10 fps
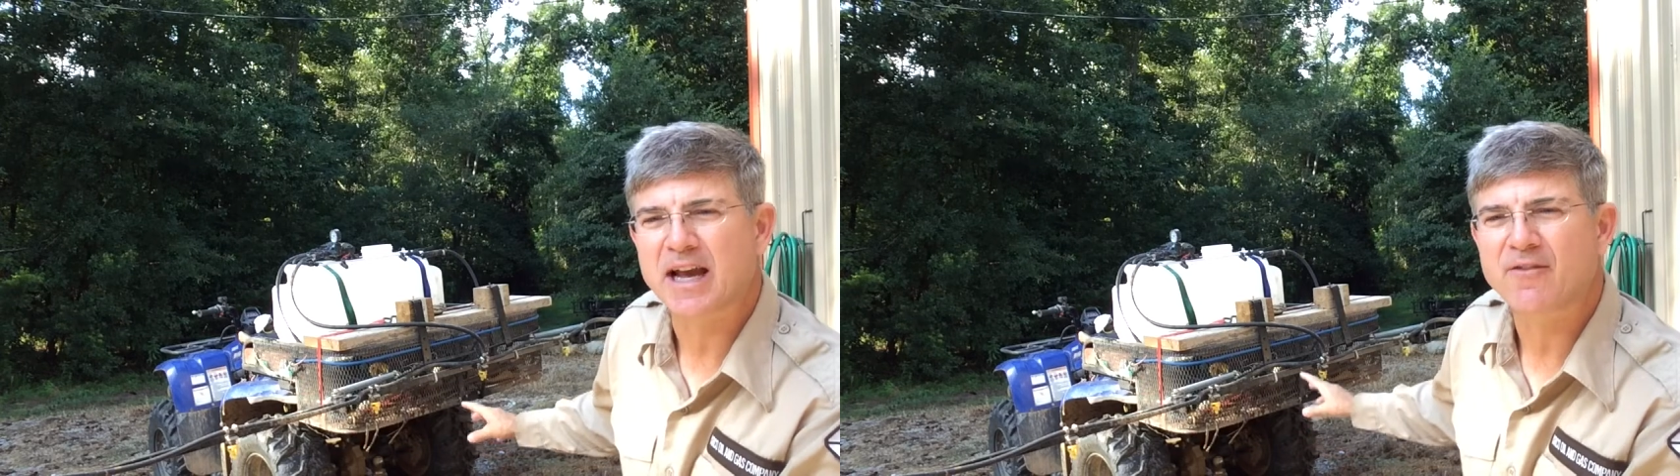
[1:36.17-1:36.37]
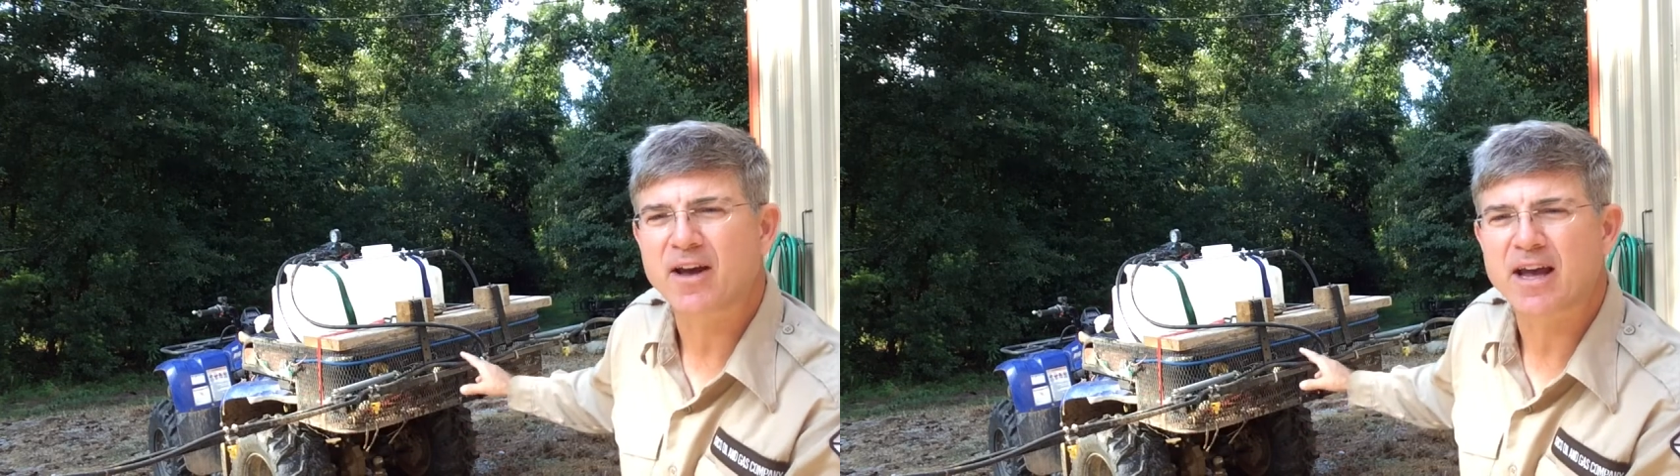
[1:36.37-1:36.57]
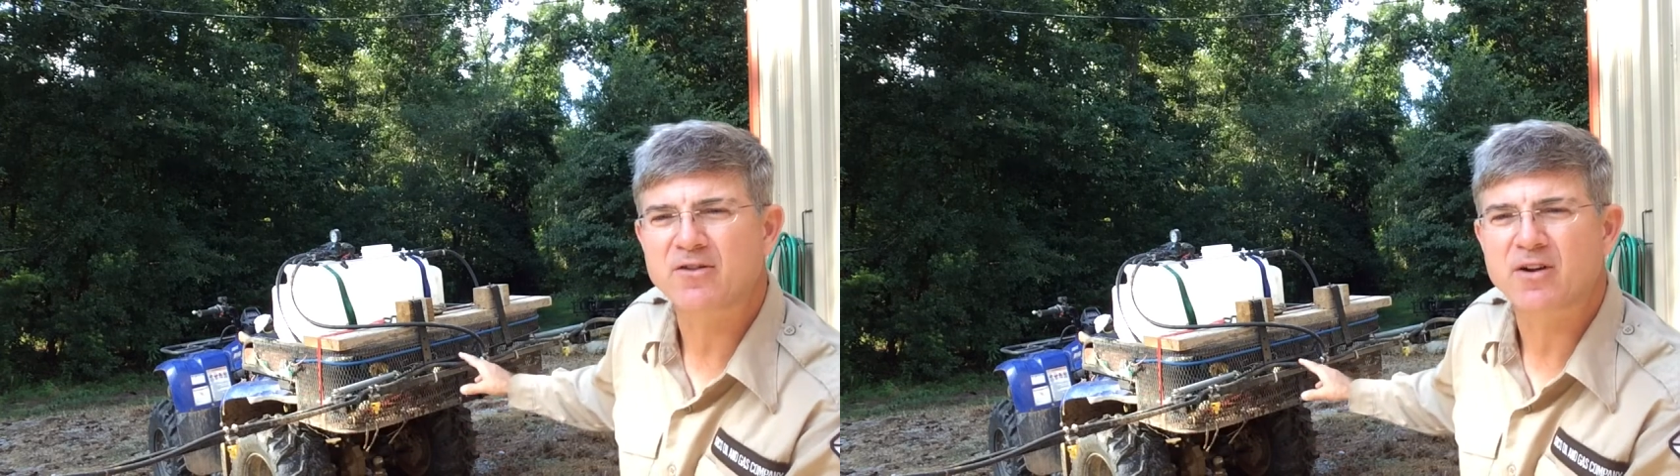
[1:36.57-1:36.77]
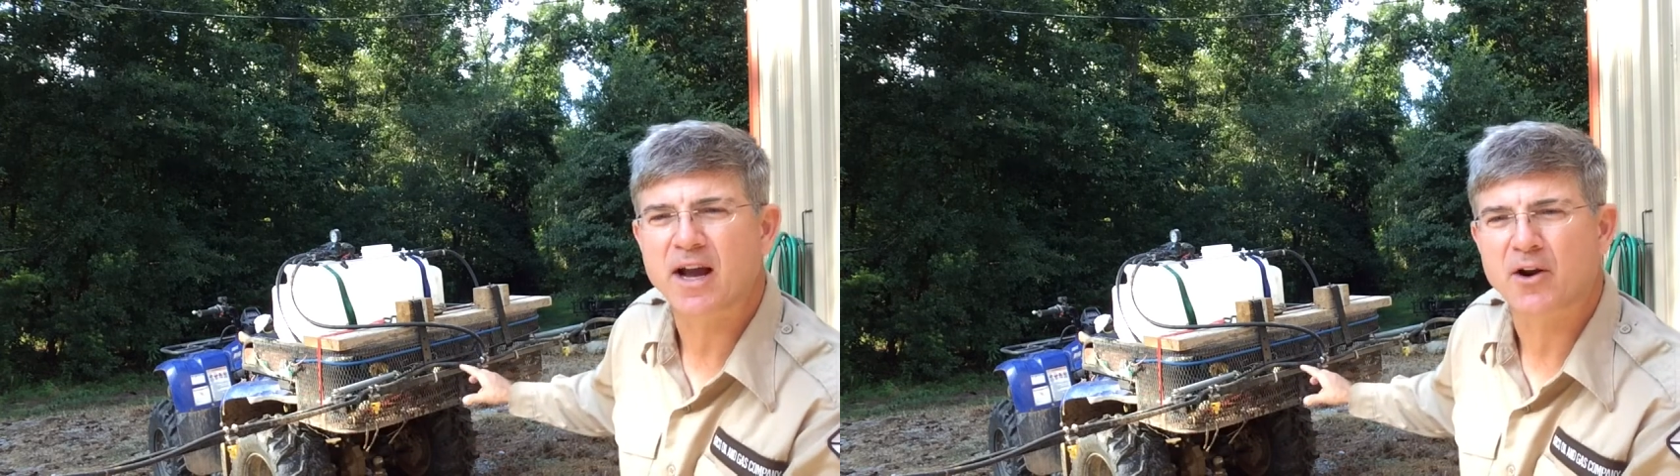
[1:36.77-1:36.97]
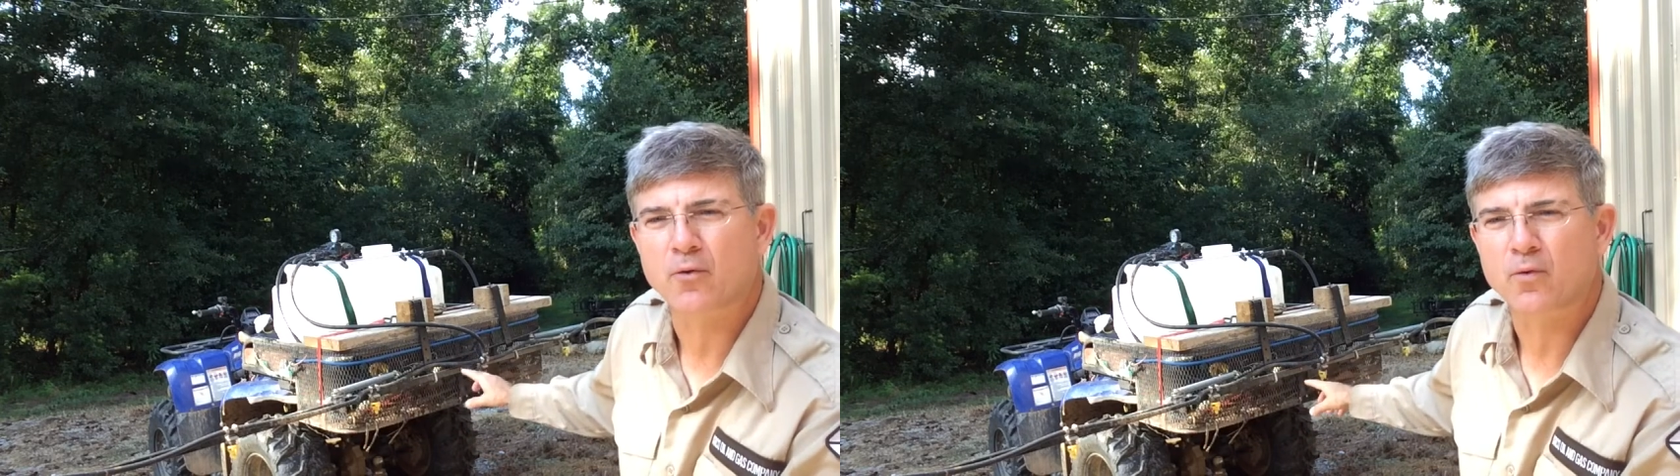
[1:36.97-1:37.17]
I've had to
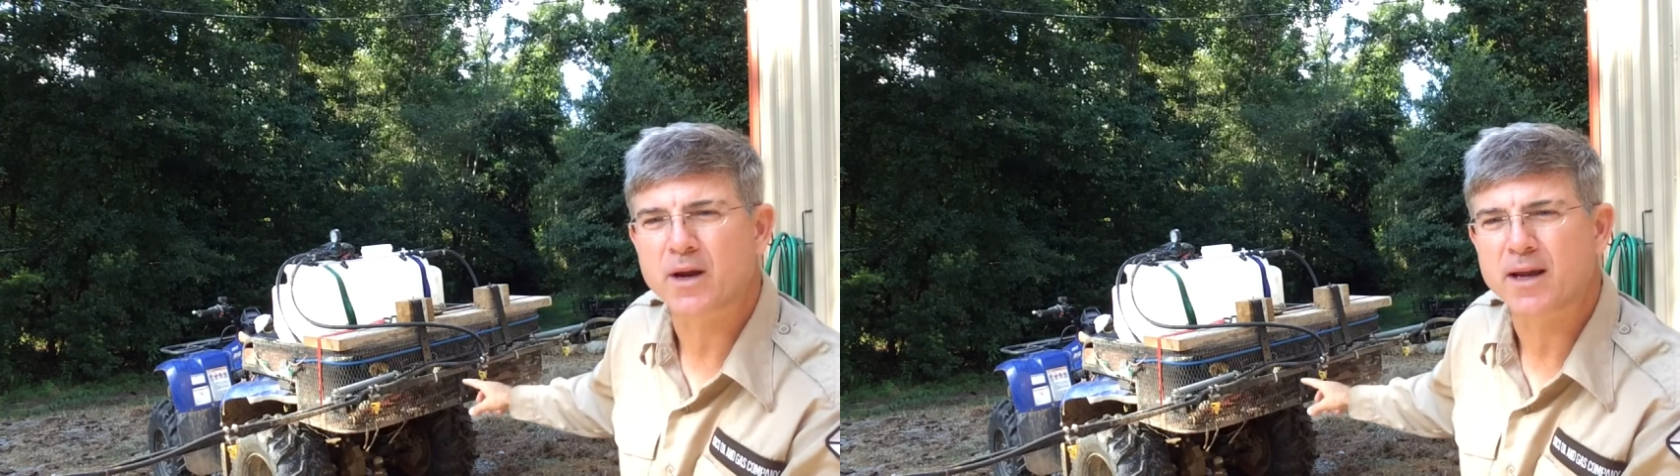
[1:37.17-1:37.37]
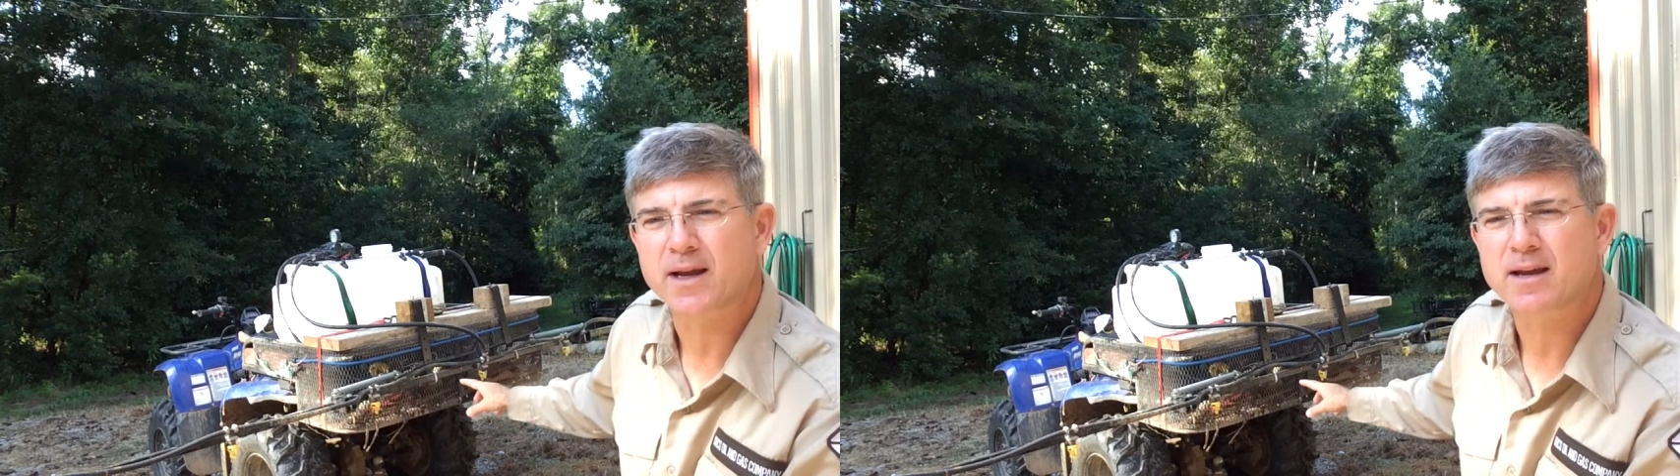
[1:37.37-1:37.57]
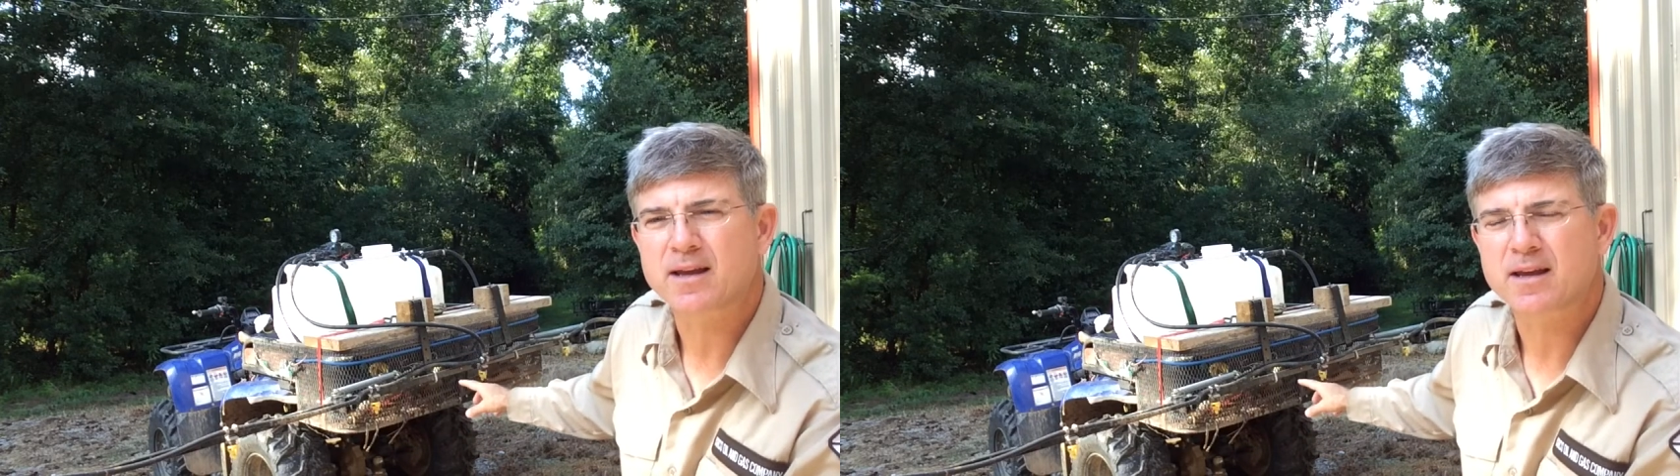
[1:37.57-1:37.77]
kind of rig